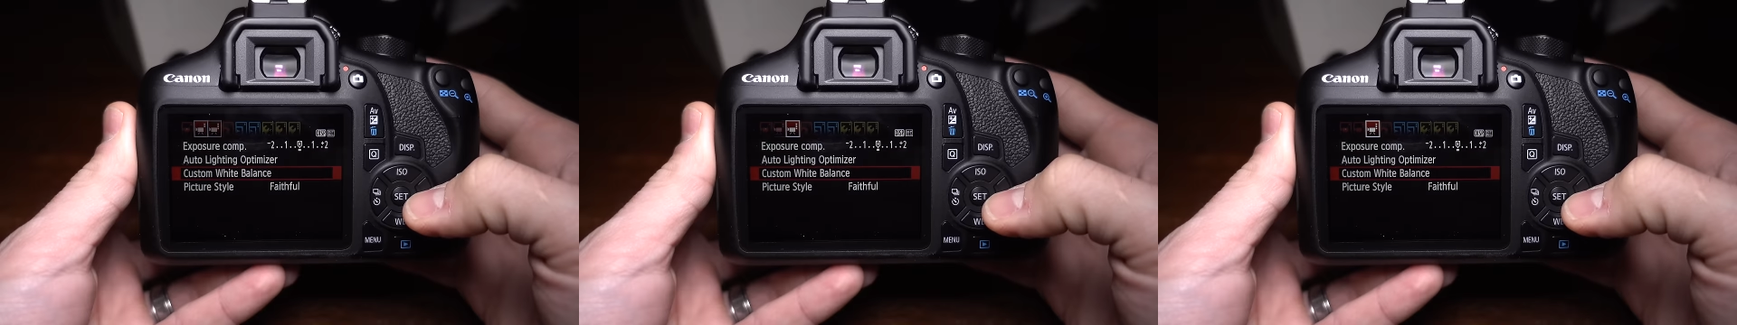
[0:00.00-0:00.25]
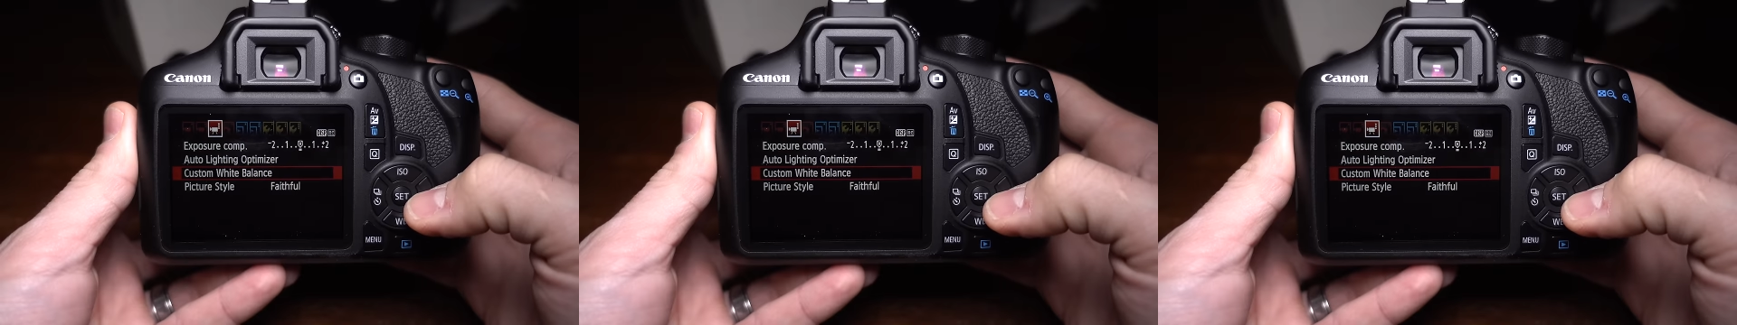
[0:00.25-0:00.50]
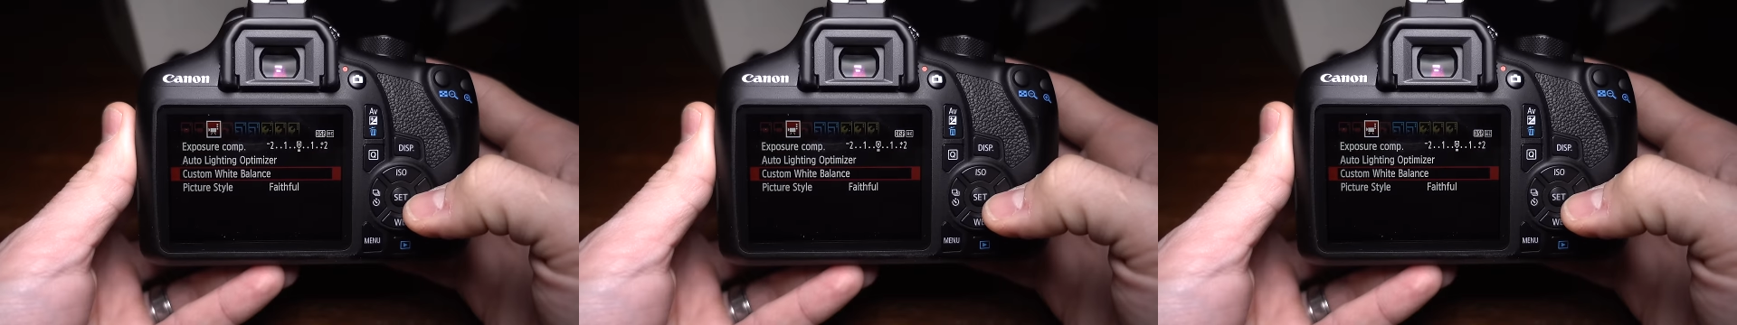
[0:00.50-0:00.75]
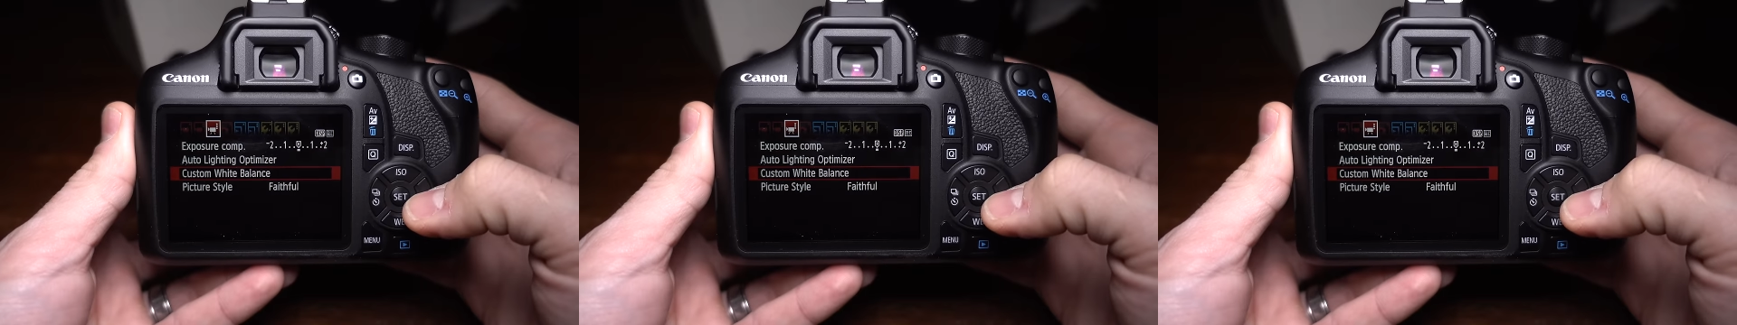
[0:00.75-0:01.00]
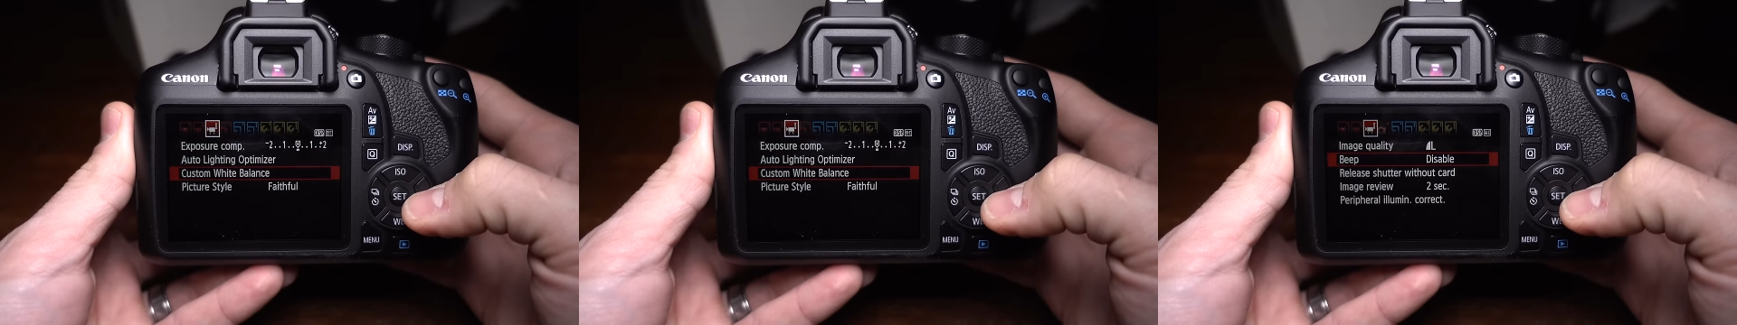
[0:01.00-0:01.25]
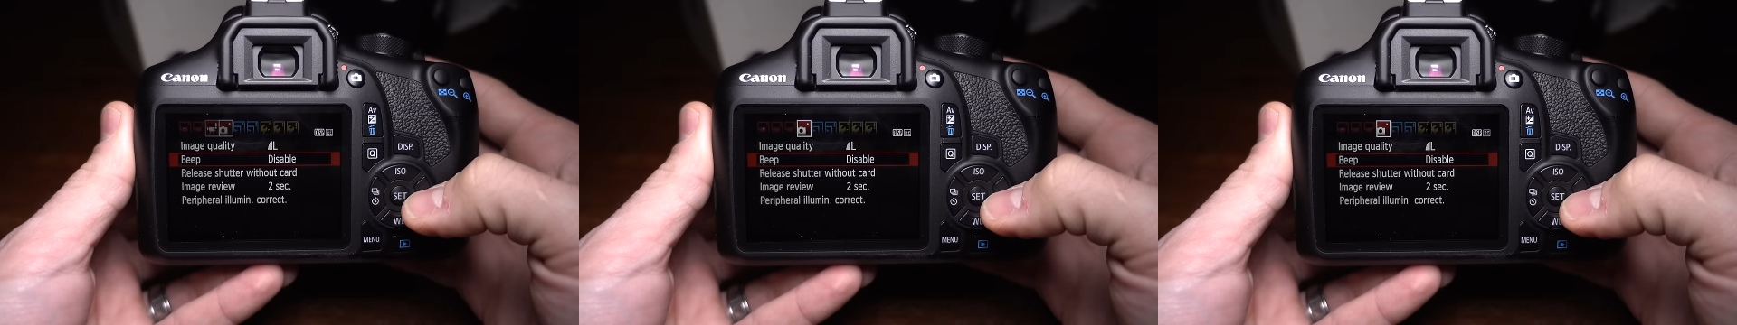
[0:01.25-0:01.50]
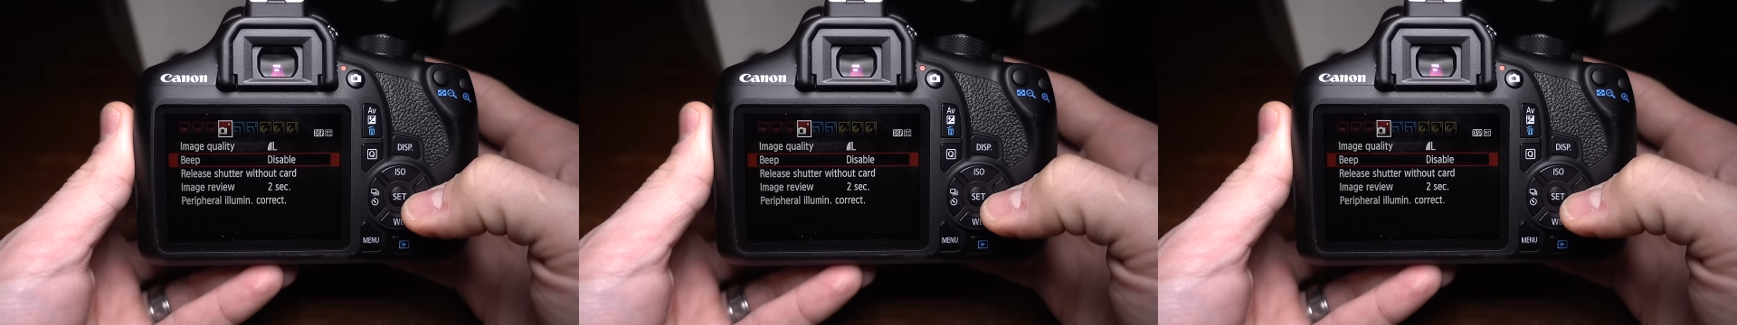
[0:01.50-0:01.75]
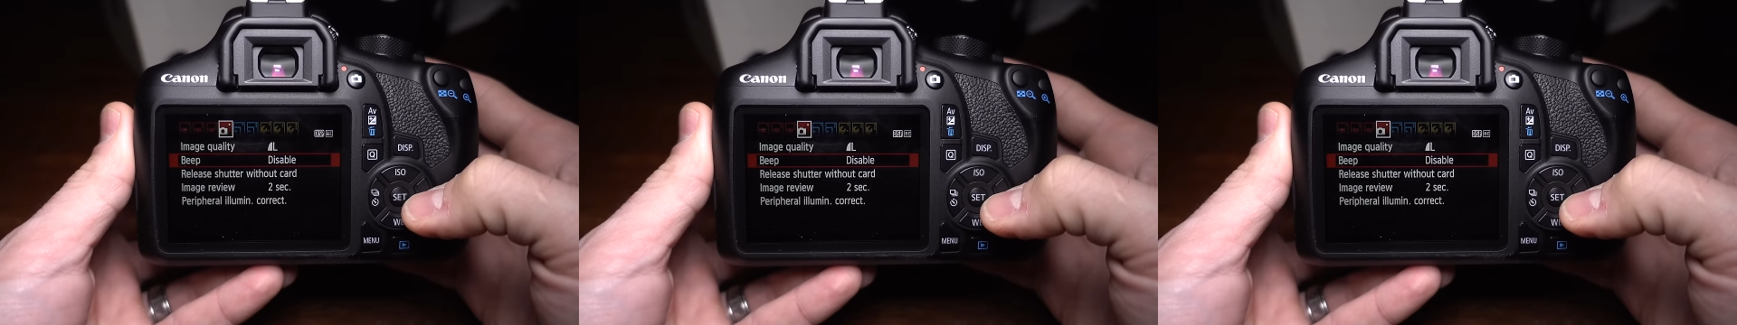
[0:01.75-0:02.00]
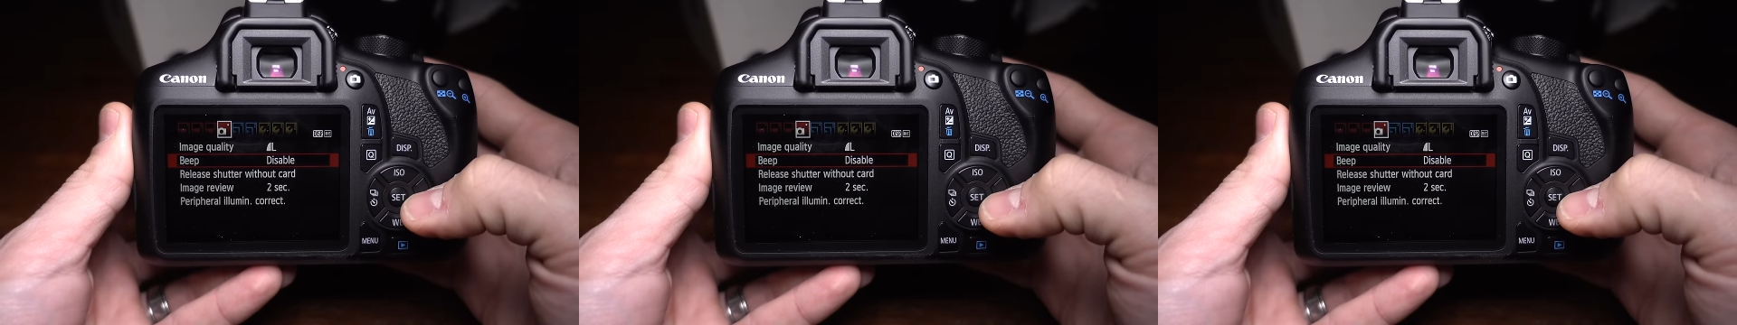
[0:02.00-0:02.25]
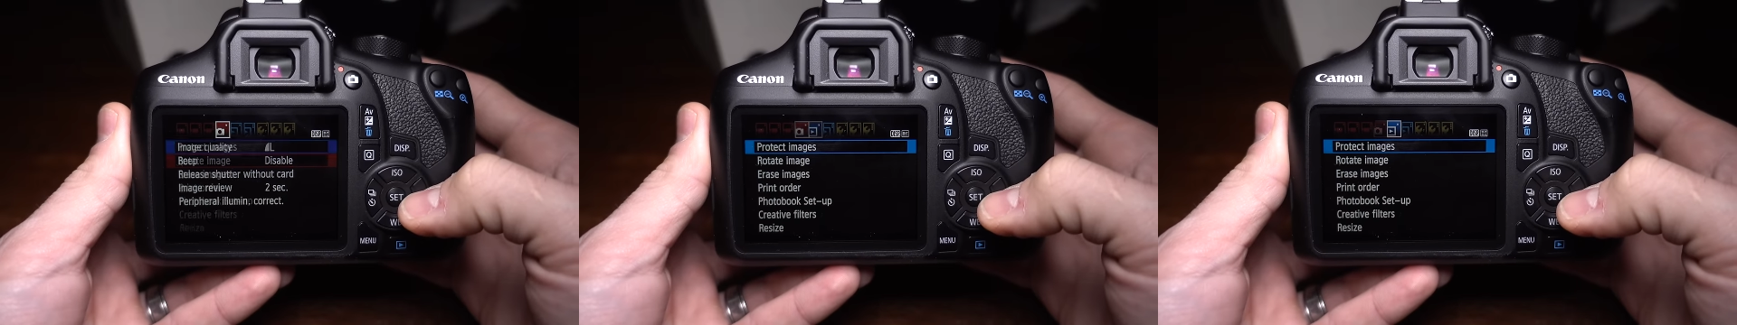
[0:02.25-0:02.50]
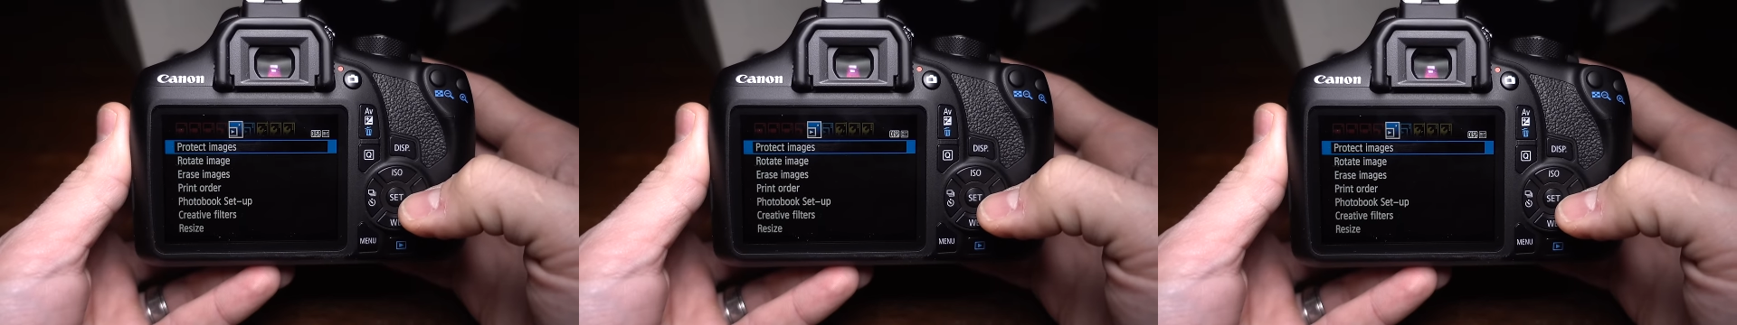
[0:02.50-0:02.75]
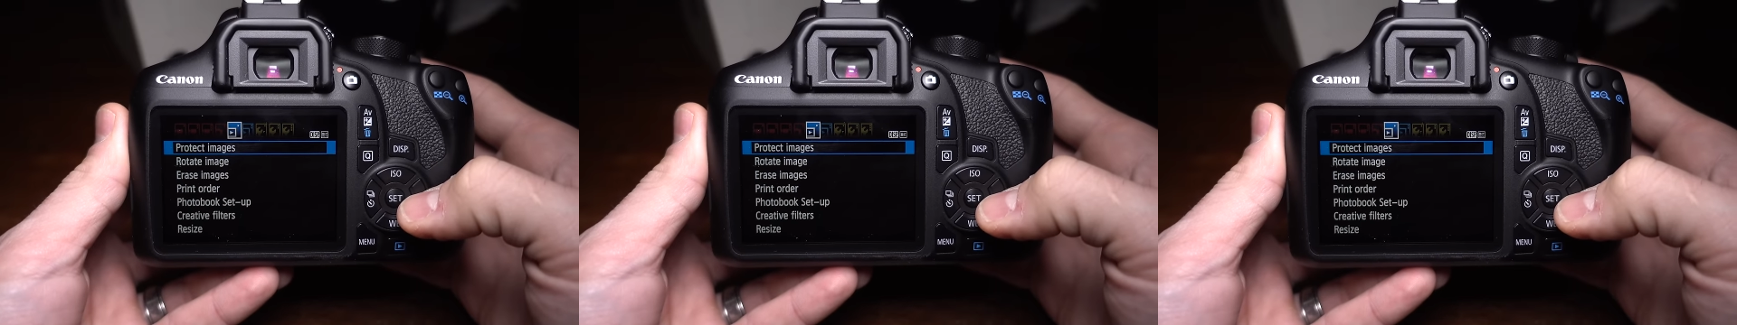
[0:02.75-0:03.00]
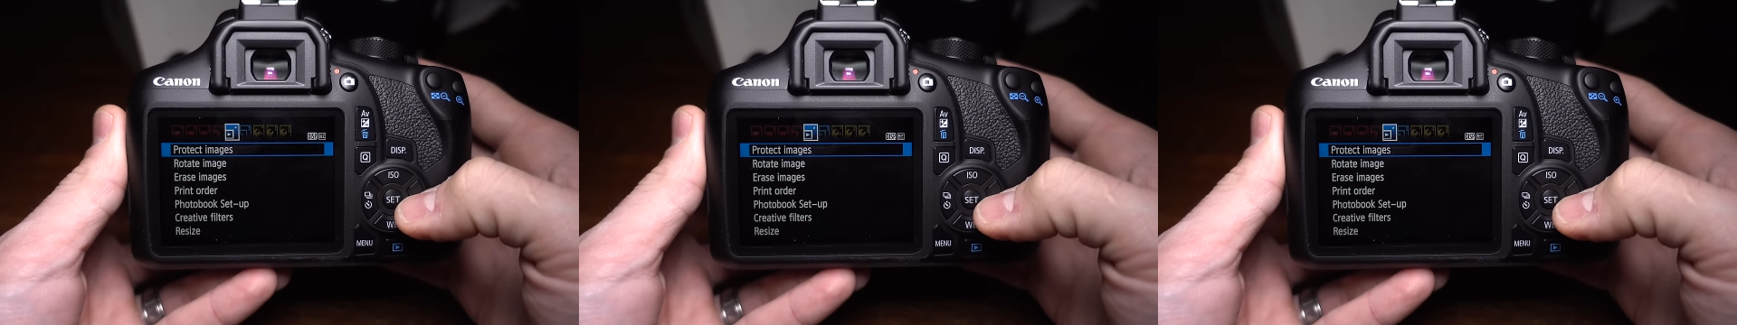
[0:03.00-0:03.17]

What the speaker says: (no speaker visible)